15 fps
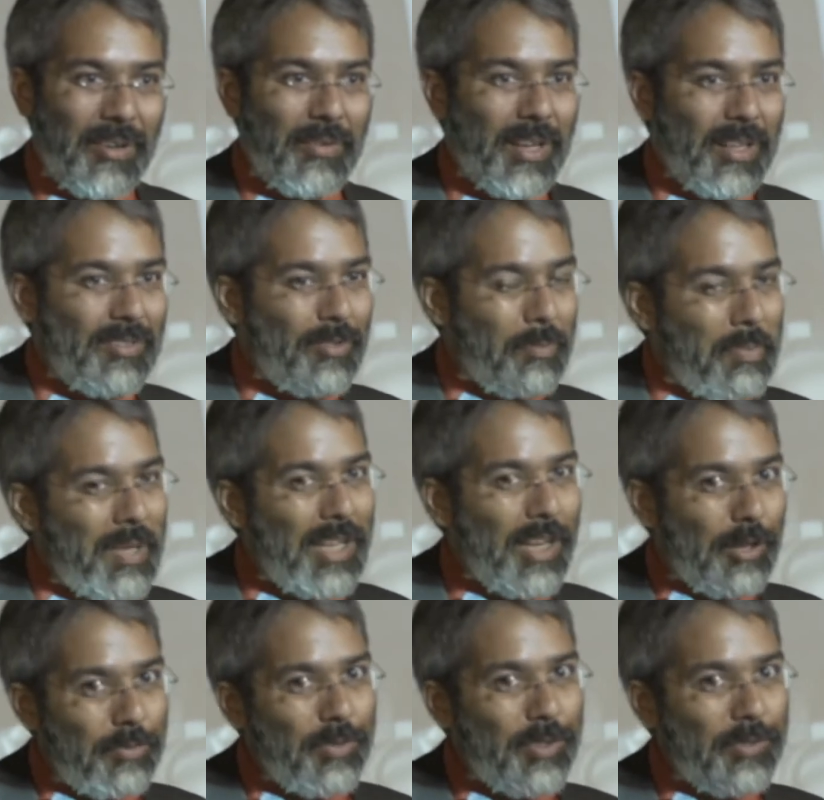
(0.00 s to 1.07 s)
Right? So be
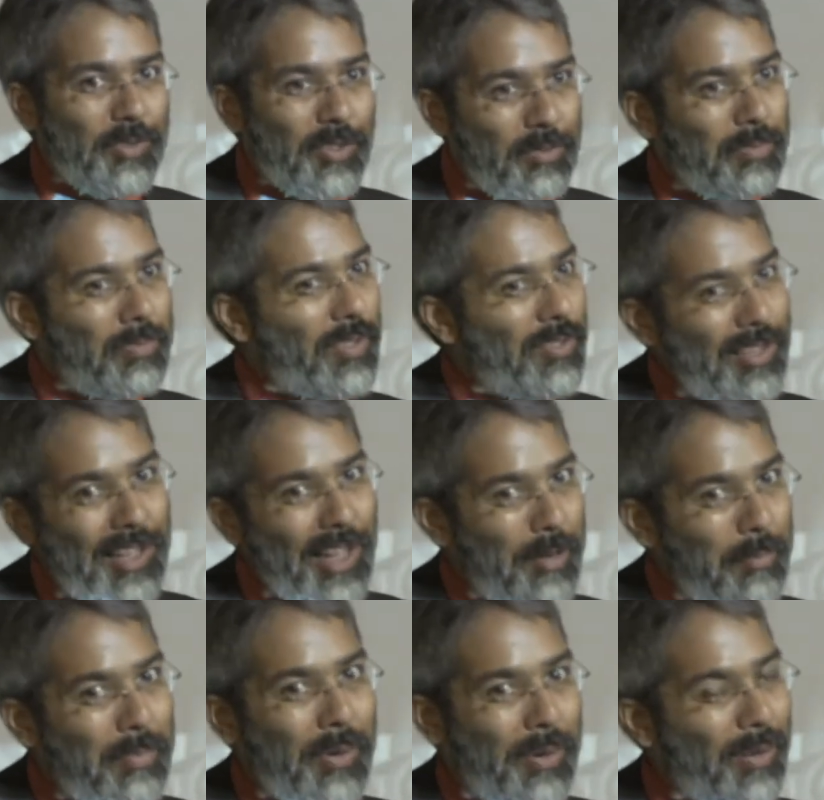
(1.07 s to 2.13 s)
careful of these. There's a lot
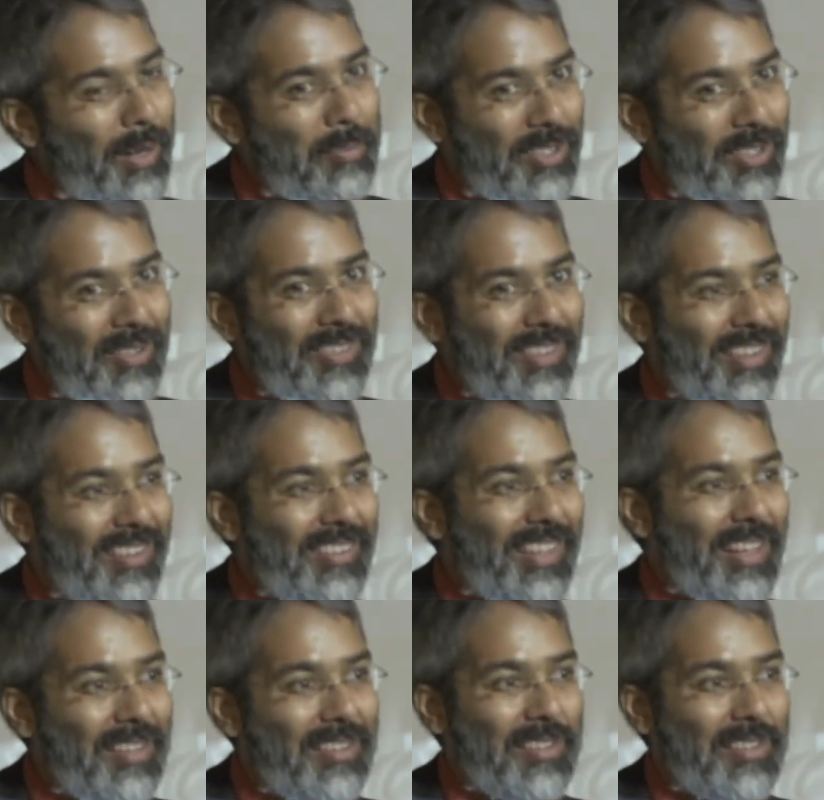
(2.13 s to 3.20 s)
of programs out there
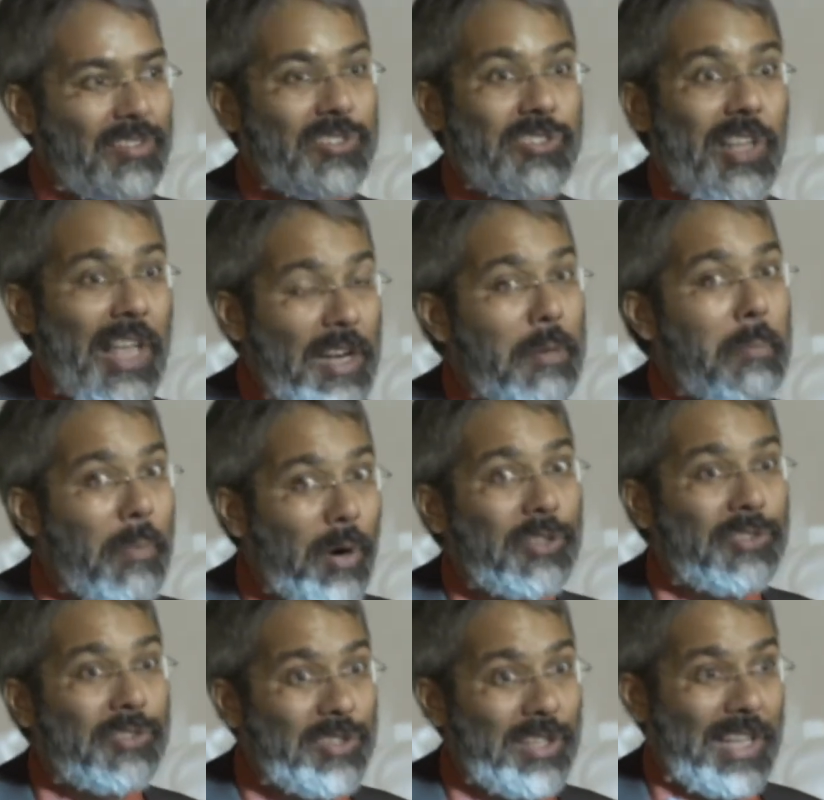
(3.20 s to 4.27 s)
that send
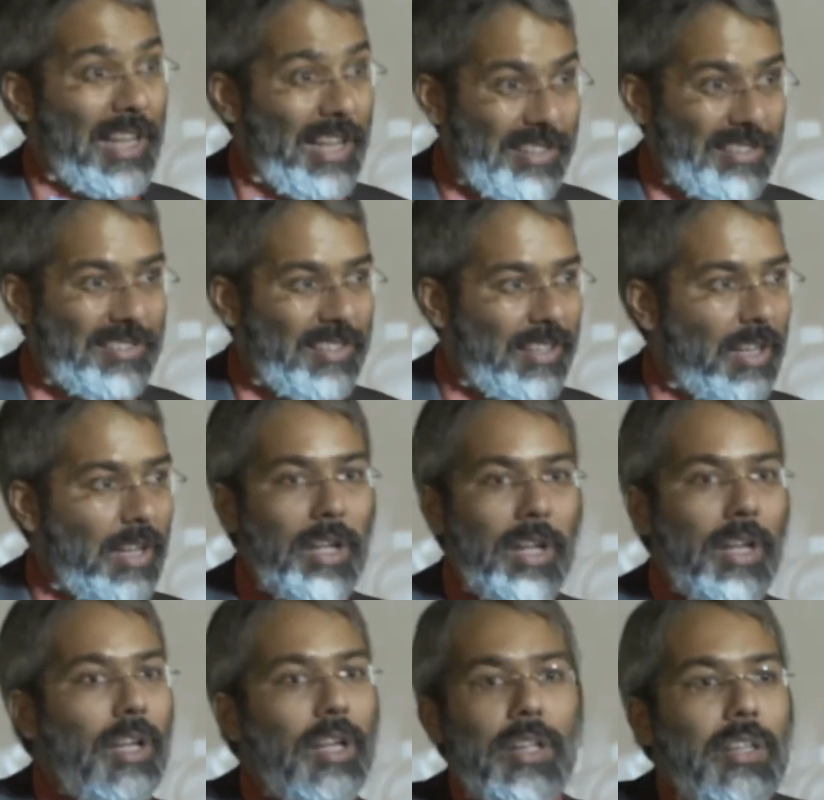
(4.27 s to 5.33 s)
books to kids.
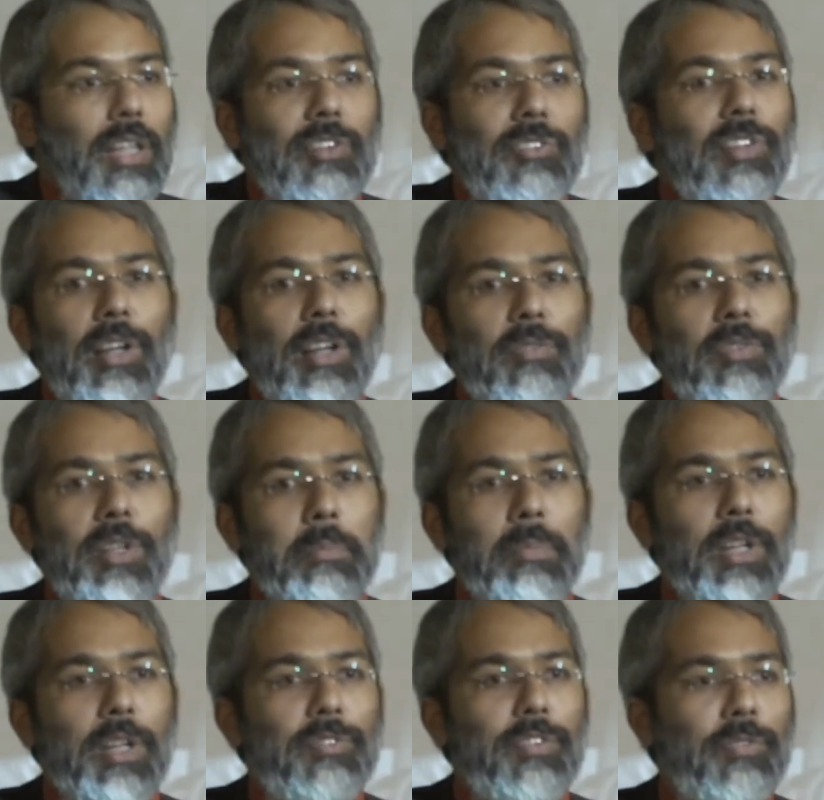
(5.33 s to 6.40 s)
That's lovely,
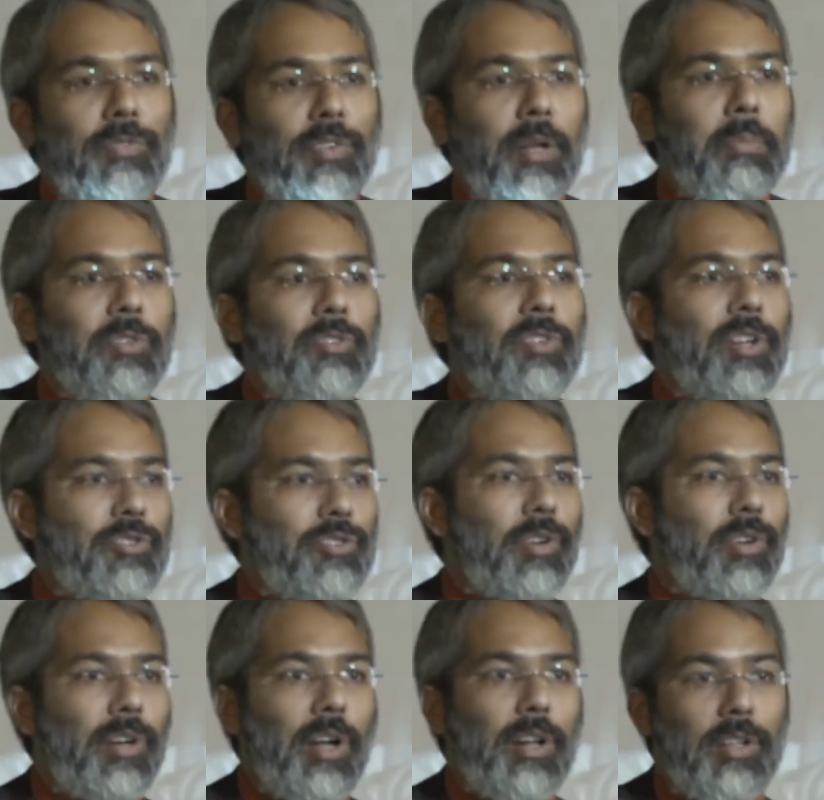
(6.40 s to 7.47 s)
but if the family's not
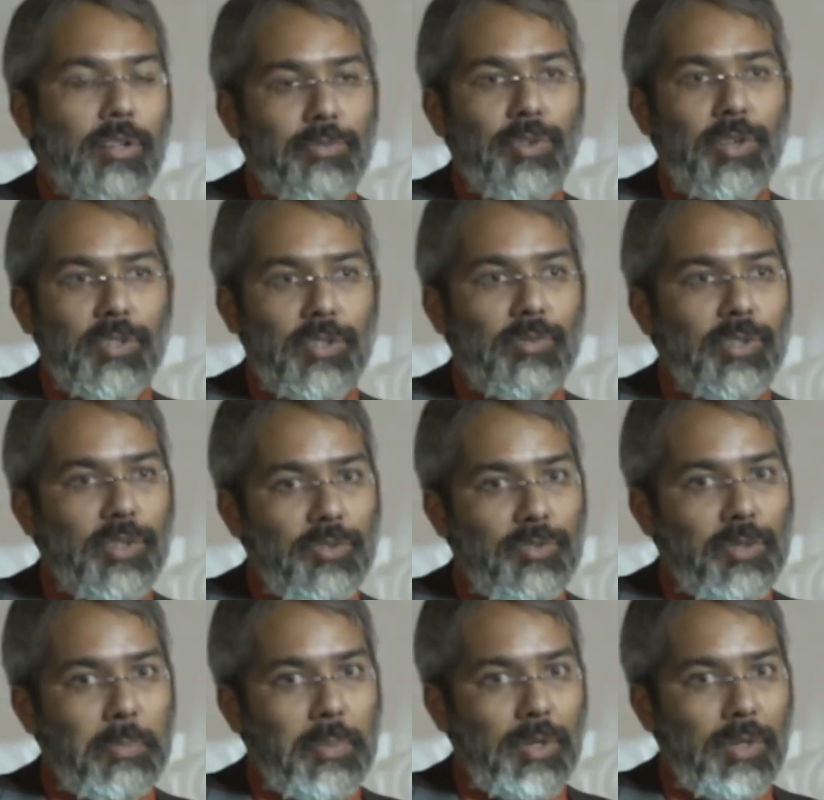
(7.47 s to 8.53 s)
sure how to effectively use
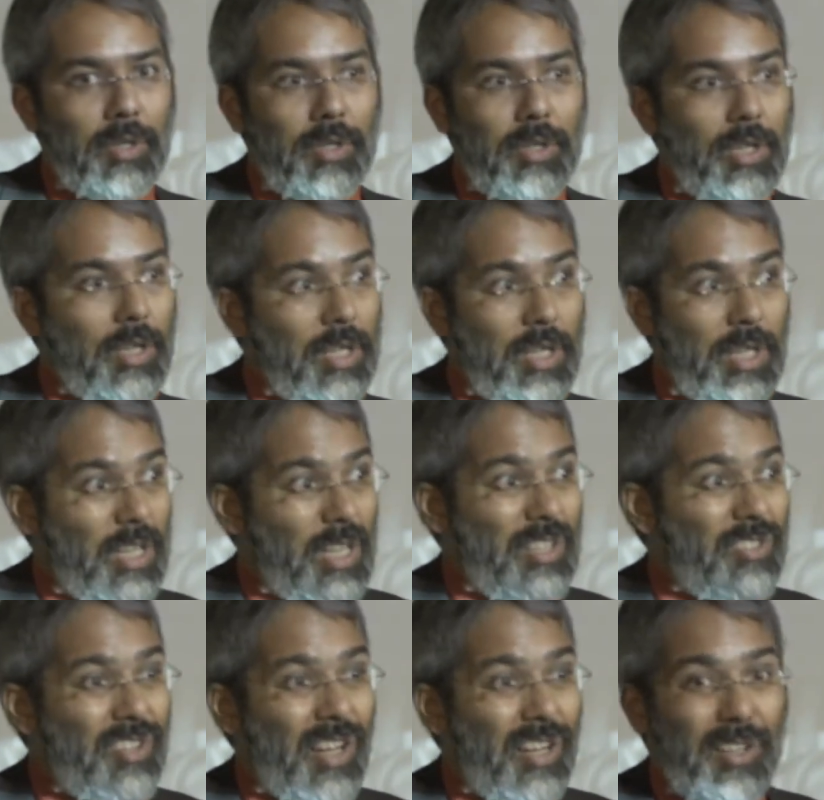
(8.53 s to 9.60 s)
the book,
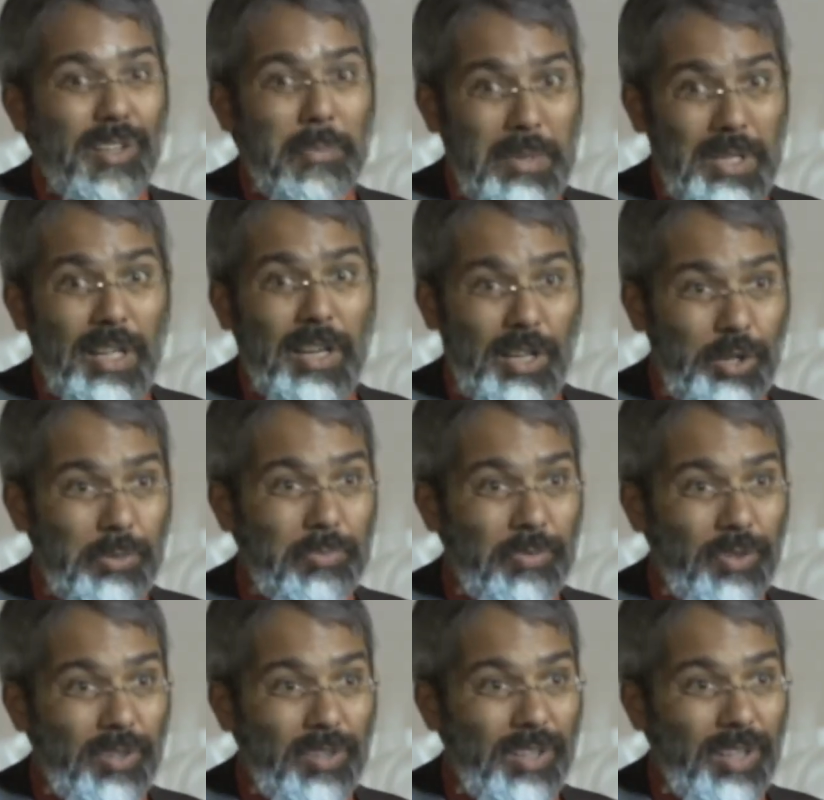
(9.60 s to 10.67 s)
it's not going to be that
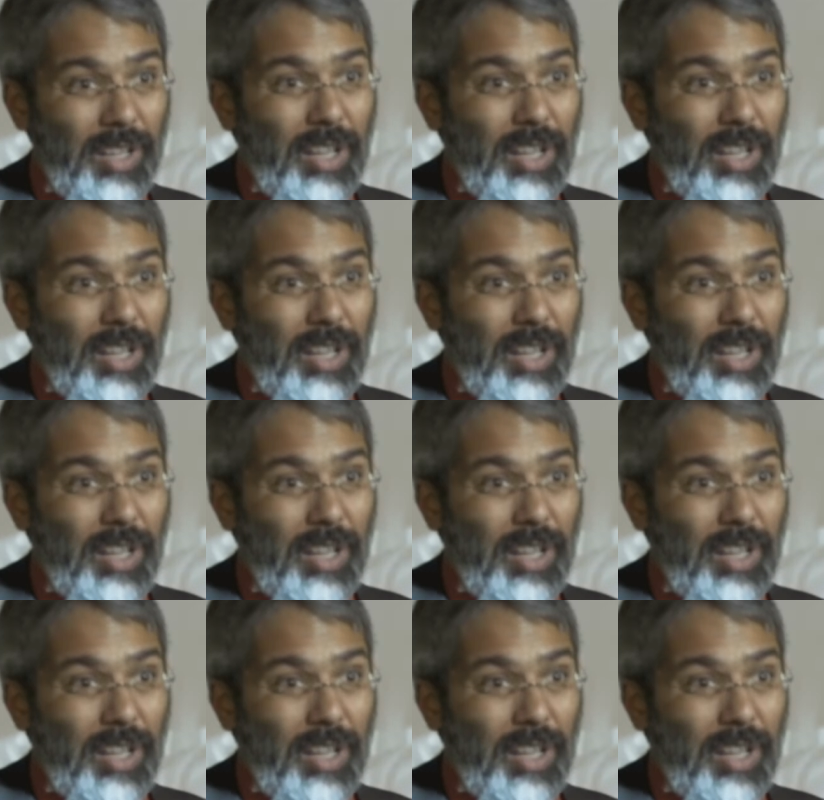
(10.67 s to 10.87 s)
helpful.